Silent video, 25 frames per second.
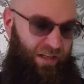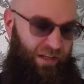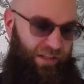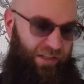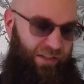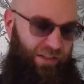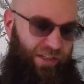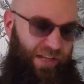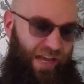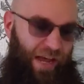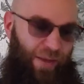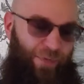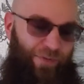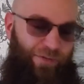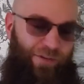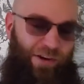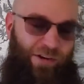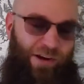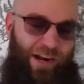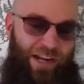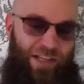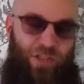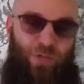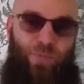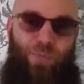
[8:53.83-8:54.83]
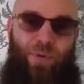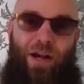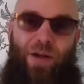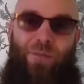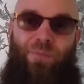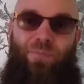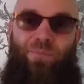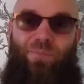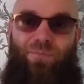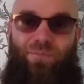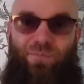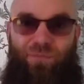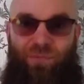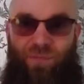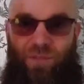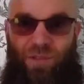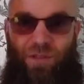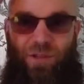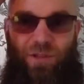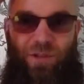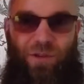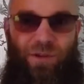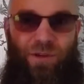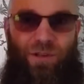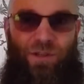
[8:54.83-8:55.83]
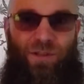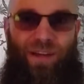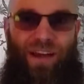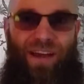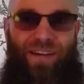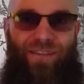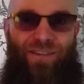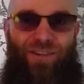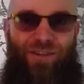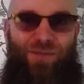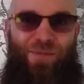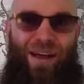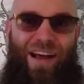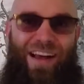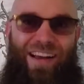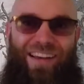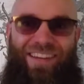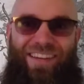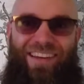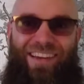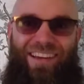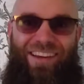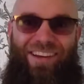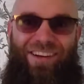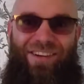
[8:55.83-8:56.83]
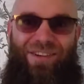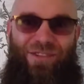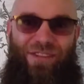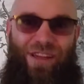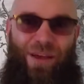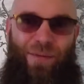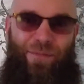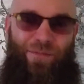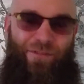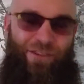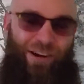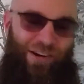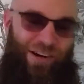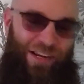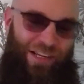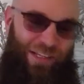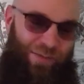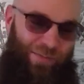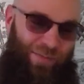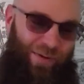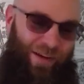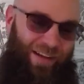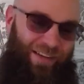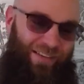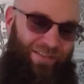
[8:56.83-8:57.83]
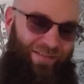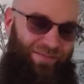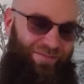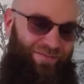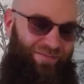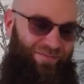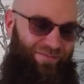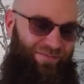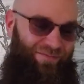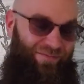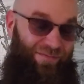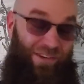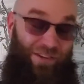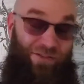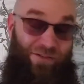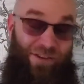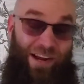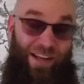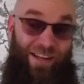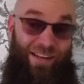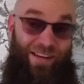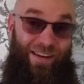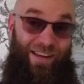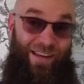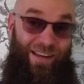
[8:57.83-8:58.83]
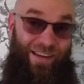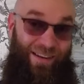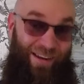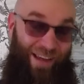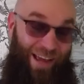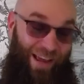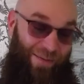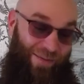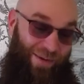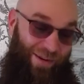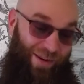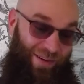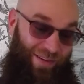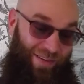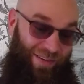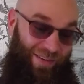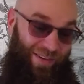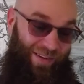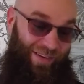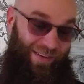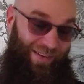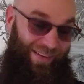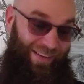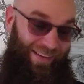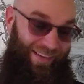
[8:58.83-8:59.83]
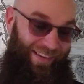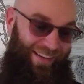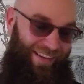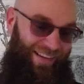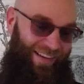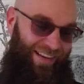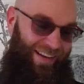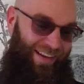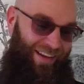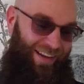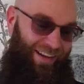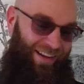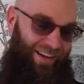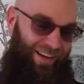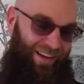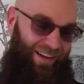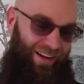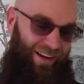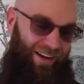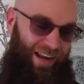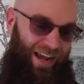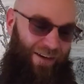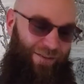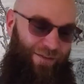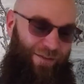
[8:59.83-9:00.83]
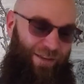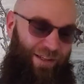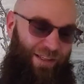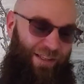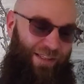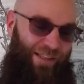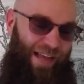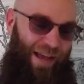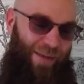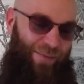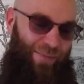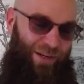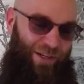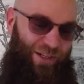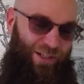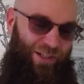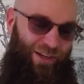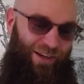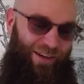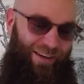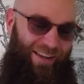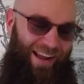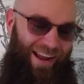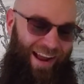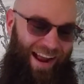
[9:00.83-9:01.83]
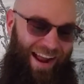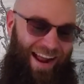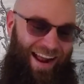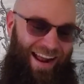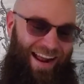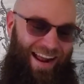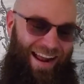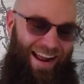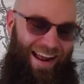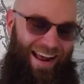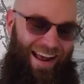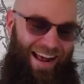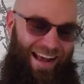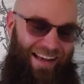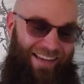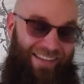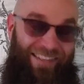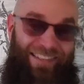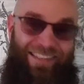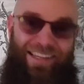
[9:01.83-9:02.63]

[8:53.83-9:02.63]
Zap Varespa. Good to have you back. Hello, Zap Varespa. Great nickname also. Love the Zappa shirt. Ha-ha!